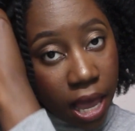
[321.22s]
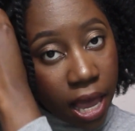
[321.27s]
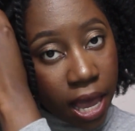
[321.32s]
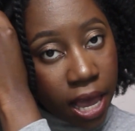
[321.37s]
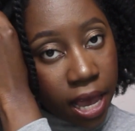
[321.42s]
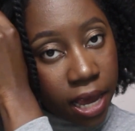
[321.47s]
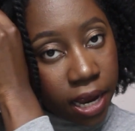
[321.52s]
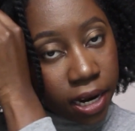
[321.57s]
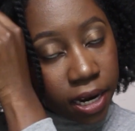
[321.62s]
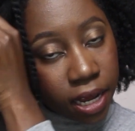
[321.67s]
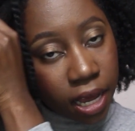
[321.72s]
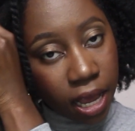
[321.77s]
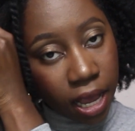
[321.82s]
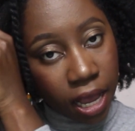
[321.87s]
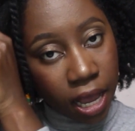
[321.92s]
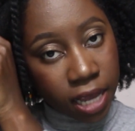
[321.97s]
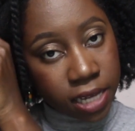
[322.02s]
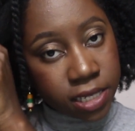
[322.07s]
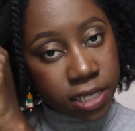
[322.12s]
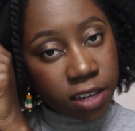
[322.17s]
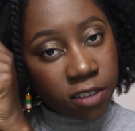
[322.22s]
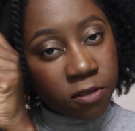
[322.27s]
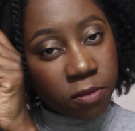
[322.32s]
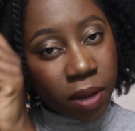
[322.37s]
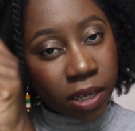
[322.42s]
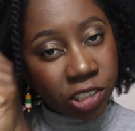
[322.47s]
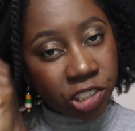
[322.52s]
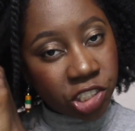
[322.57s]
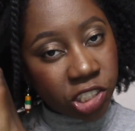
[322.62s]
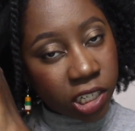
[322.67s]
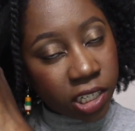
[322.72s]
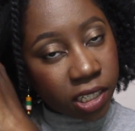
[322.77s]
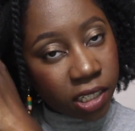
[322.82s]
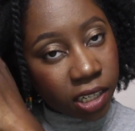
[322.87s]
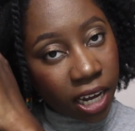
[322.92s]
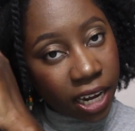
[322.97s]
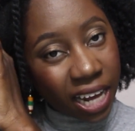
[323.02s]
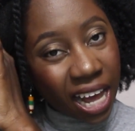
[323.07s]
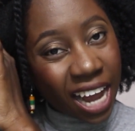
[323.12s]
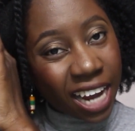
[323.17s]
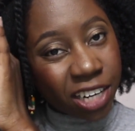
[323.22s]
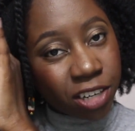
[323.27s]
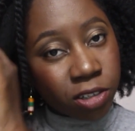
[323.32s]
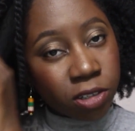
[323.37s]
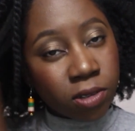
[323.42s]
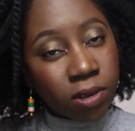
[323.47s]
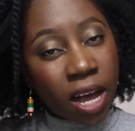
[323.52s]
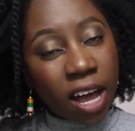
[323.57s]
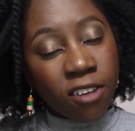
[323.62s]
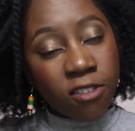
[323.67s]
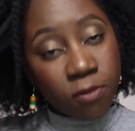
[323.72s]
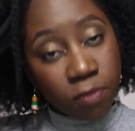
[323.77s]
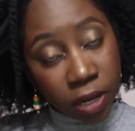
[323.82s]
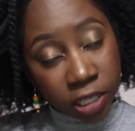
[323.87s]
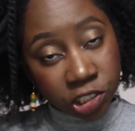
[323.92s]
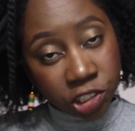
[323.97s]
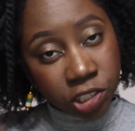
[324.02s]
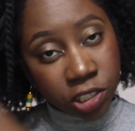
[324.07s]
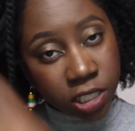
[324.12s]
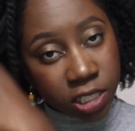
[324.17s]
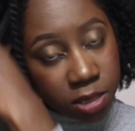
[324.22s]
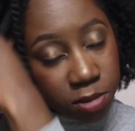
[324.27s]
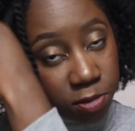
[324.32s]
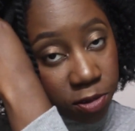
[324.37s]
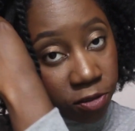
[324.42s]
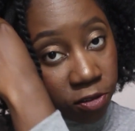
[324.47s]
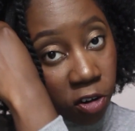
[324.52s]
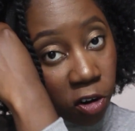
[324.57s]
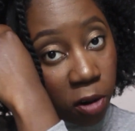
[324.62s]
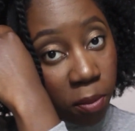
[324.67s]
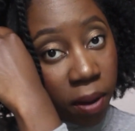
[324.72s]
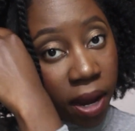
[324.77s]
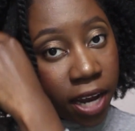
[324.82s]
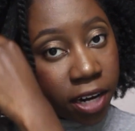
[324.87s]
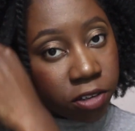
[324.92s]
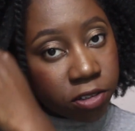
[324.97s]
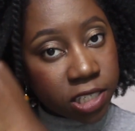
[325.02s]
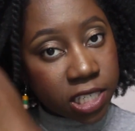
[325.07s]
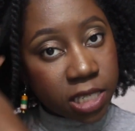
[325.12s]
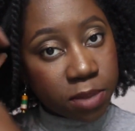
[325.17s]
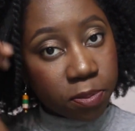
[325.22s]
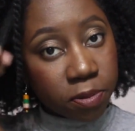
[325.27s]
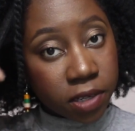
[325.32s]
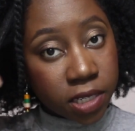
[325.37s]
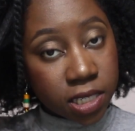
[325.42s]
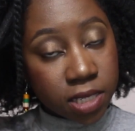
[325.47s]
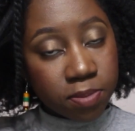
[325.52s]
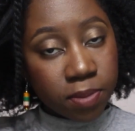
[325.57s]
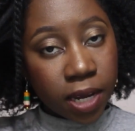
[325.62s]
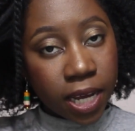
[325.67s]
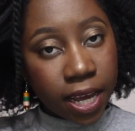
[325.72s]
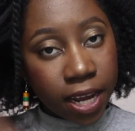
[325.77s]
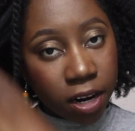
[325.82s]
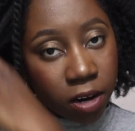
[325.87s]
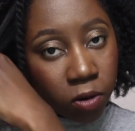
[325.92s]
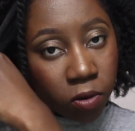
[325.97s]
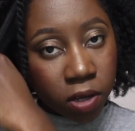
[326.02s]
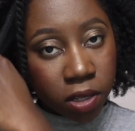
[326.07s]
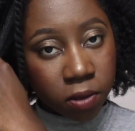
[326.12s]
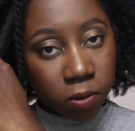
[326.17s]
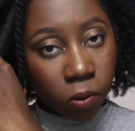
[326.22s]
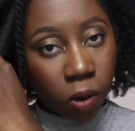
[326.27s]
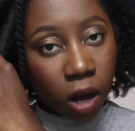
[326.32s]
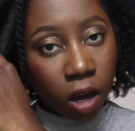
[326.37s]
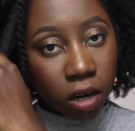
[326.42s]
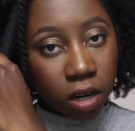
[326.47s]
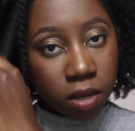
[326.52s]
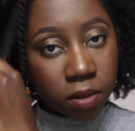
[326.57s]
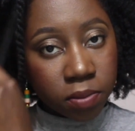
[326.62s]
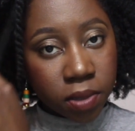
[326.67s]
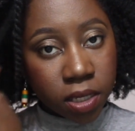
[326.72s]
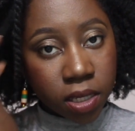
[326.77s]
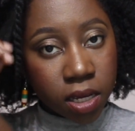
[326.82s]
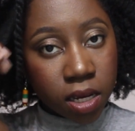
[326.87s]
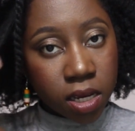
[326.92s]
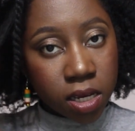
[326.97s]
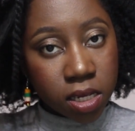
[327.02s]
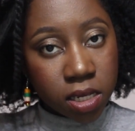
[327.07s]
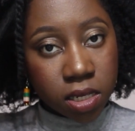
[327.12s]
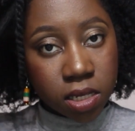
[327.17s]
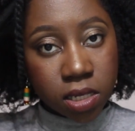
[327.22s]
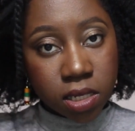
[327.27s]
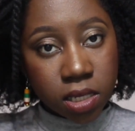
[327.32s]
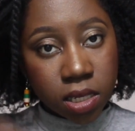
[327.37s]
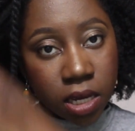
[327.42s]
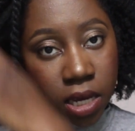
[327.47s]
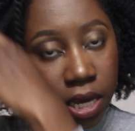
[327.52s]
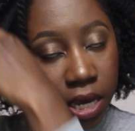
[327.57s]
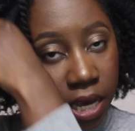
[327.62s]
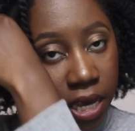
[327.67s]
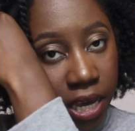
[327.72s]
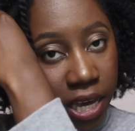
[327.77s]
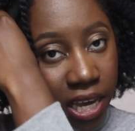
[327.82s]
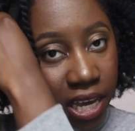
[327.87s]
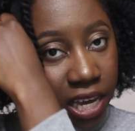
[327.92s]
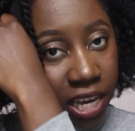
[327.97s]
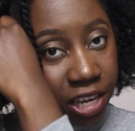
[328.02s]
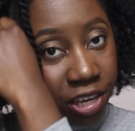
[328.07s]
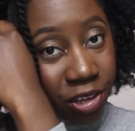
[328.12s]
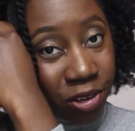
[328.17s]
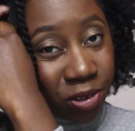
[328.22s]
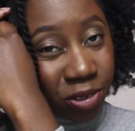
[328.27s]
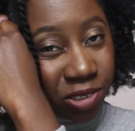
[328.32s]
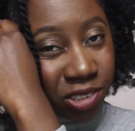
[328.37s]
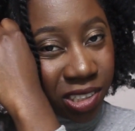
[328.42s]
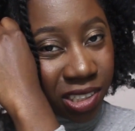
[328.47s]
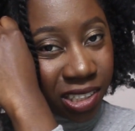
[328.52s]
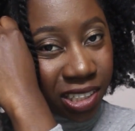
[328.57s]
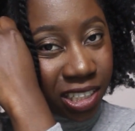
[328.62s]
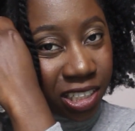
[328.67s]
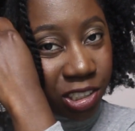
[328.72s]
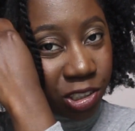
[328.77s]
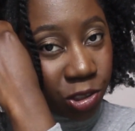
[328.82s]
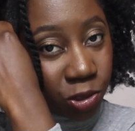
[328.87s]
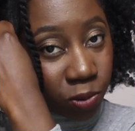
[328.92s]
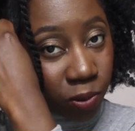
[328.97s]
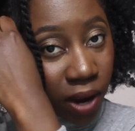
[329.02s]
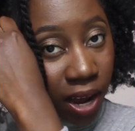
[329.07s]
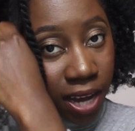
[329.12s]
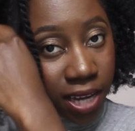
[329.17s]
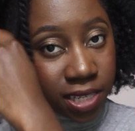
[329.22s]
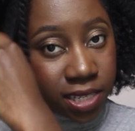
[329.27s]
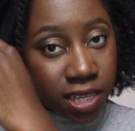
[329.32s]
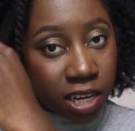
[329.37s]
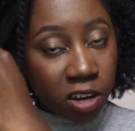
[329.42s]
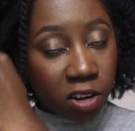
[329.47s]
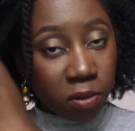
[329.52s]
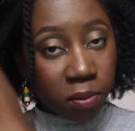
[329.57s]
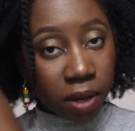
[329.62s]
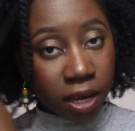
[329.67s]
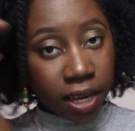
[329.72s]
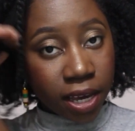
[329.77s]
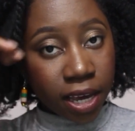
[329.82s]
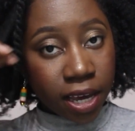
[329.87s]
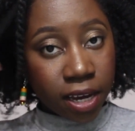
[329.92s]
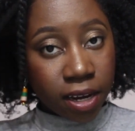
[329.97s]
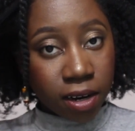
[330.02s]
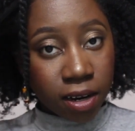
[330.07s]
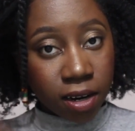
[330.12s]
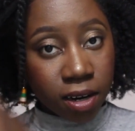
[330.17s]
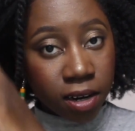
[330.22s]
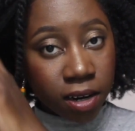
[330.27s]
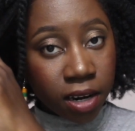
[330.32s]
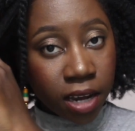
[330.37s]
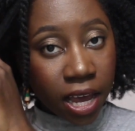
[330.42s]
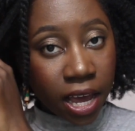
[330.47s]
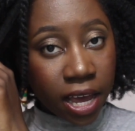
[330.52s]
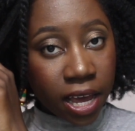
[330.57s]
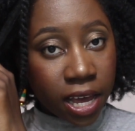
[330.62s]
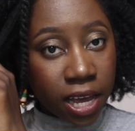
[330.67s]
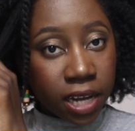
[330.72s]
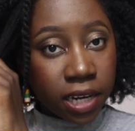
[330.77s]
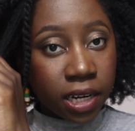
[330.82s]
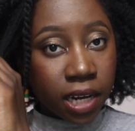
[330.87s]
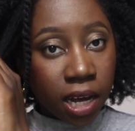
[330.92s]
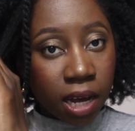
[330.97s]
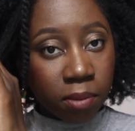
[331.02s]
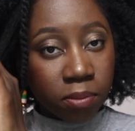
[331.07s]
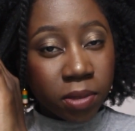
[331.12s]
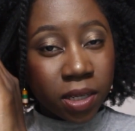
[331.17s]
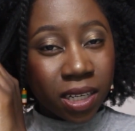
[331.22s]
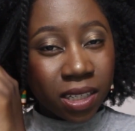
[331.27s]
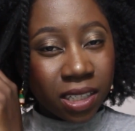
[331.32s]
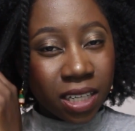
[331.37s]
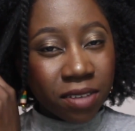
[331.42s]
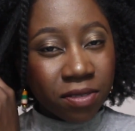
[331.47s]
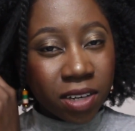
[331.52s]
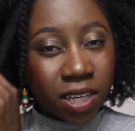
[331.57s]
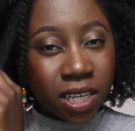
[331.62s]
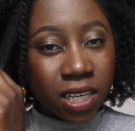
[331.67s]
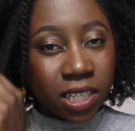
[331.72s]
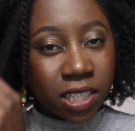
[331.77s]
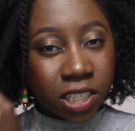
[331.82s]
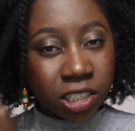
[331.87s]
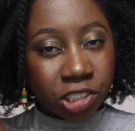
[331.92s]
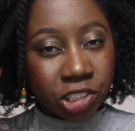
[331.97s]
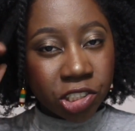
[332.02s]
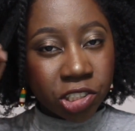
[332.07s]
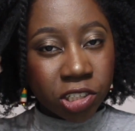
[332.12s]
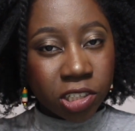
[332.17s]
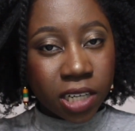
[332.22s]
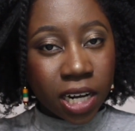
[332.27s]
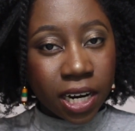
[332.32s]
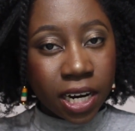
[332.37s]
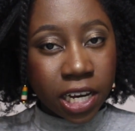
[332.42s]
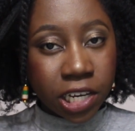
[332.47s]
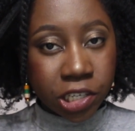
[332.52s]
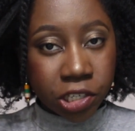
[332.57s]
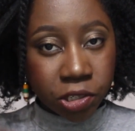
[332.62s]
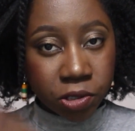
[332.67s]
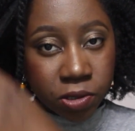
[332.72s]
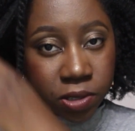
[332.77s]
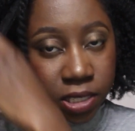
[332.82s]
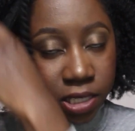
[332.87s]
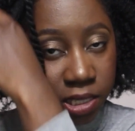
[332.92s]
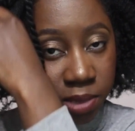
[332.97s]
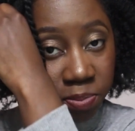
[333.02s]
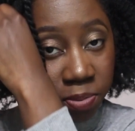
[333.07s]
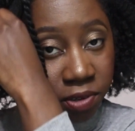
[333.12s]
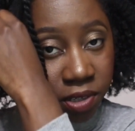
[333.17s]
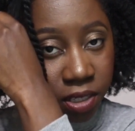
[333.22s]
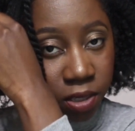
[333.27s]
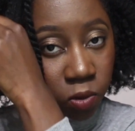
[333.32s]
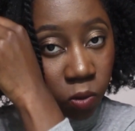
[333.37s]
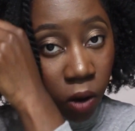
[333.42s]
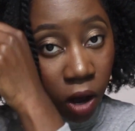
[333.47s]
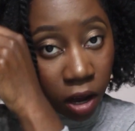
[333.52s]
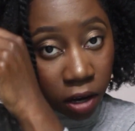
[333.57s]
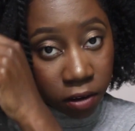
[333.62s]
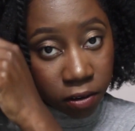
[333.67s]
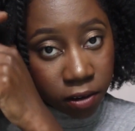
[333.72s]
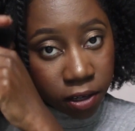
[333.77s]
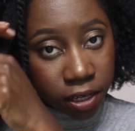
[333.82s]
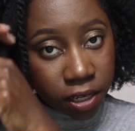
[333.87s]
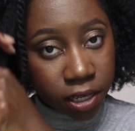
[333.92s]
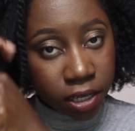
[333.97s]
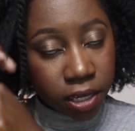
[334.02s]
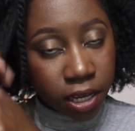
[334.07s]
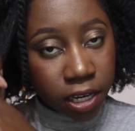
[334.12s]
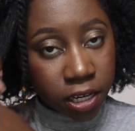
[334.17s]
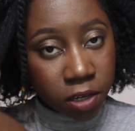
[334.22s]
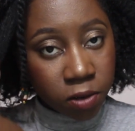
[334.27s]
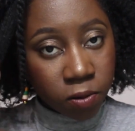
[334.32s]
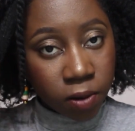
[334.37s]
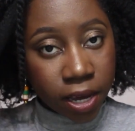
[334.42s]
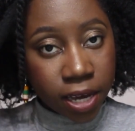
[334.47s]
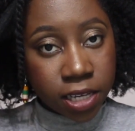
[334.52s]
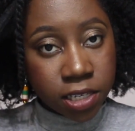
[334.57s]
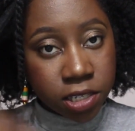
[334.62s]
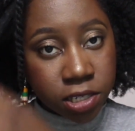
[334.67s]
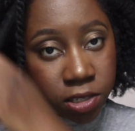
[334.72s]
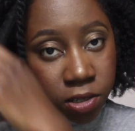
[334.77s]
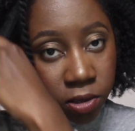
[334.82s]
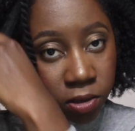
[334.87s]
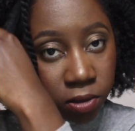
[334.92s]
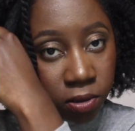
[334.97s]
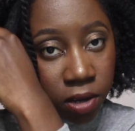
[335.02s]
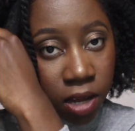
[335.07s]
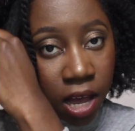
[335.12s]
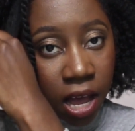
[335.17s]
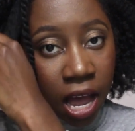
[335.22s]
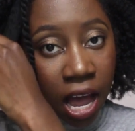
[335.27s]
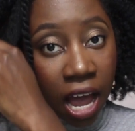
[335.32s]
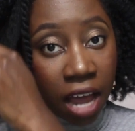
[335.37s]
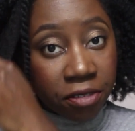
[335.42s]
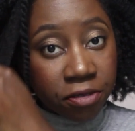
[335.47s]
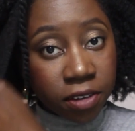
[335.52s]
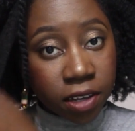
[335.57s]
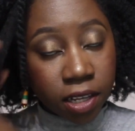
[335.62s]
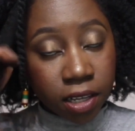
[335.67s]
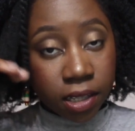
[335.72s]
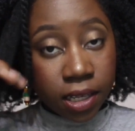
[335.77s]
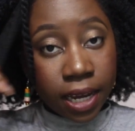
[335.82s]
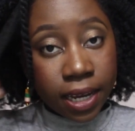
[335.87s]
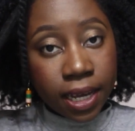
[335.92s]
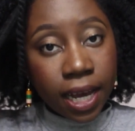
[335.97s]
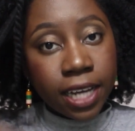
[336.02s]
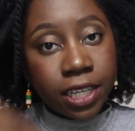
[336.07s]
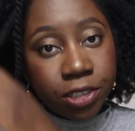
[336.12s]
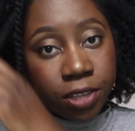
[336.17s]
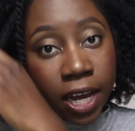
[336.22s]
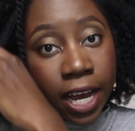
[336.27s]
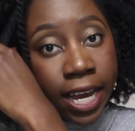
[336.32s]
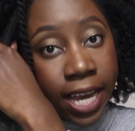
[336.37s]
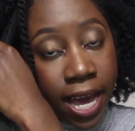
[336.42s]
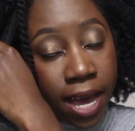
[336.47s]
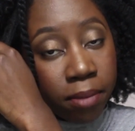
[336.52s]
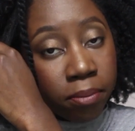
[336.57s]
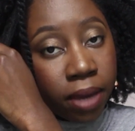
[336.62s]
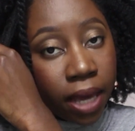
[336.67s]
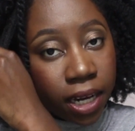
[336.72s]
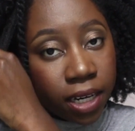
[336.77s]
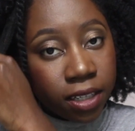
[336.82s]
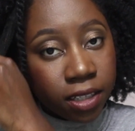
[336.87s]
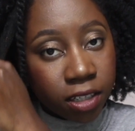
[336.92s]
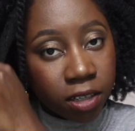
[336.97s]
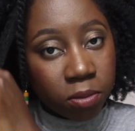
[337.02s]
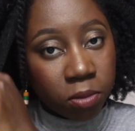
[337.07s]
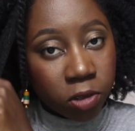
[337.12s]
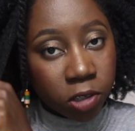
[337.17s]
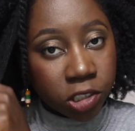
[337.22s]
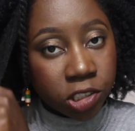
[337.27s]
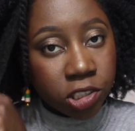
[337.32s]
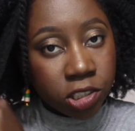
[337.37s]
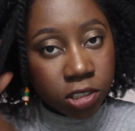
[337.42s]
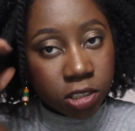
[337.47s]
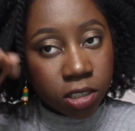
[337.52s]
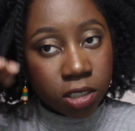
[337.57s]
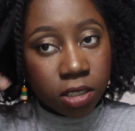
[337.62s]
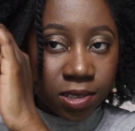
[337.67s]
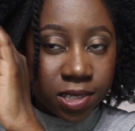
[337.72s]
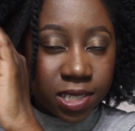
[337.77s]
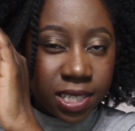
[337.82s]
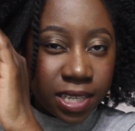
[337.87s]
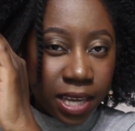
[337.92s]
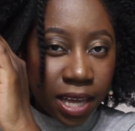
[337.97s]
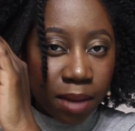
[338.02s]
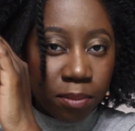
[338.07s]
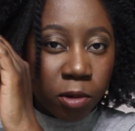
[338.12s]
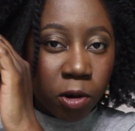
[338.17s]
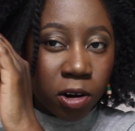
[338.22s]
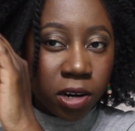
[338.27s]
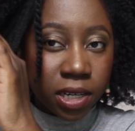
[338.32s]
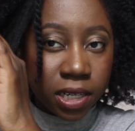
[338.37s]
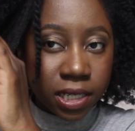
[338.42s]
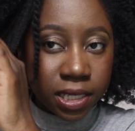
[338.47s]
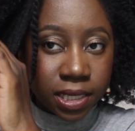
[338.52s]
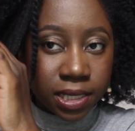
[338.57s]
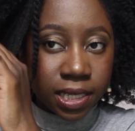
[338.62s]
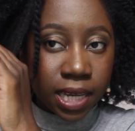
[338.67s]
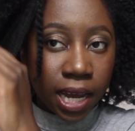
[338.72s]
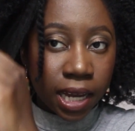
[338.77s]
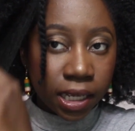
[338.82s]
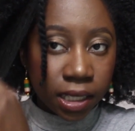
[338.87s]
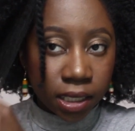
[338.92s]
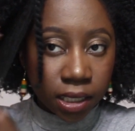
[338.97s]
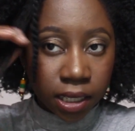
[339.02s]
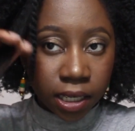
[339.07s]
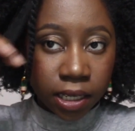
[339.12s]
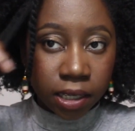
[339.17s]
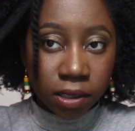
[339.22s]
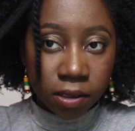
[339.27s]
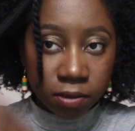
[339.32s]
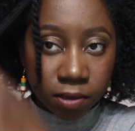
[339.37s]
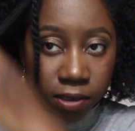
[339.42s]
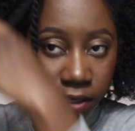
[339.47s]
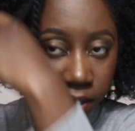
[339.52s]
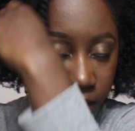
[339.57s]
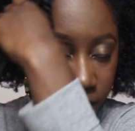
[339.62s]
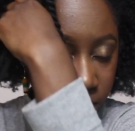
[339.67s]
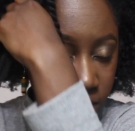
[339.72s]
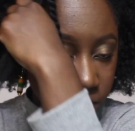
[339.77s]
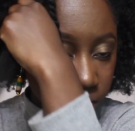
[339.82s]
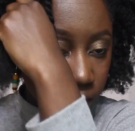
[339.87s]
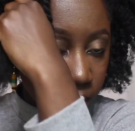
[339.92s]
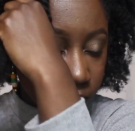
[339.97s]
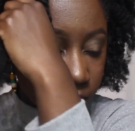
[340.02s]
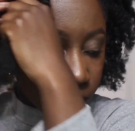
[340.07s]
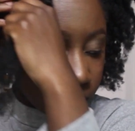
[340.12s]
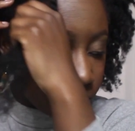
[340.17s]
And as I've mentioned, like I've mentioned this before, but I don't spritz my hair with water because it usually dries out my hair, and the leave-in conditioner that I use is pretty watery anyway, so I feel like I am getting the moisture. So see, I'm already detangling with this one